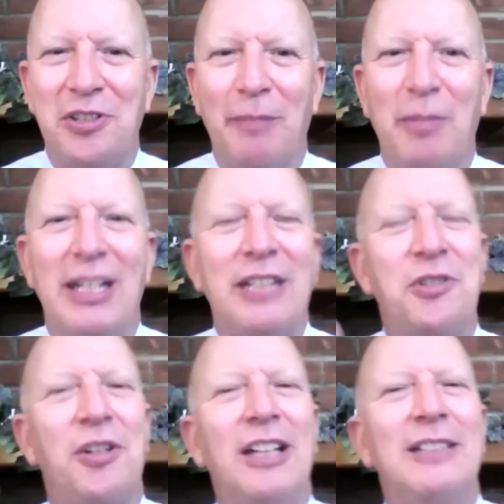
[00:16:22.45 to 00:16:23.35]
And I
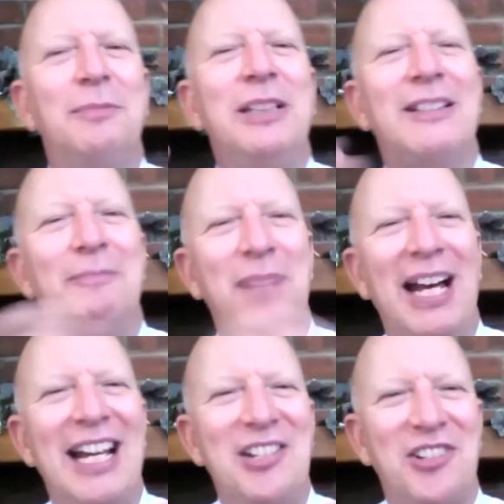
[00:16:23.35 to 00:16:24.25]
try to be
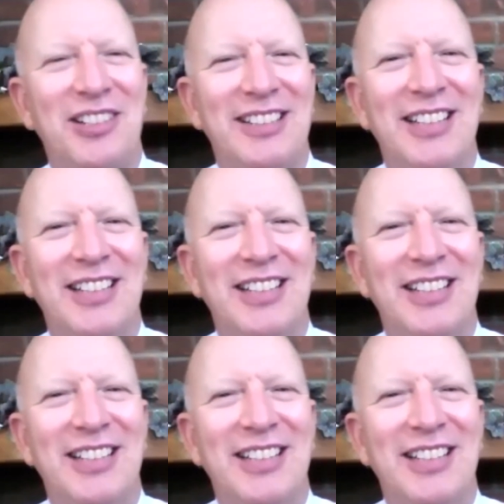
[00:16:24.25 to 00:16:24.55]
compassionate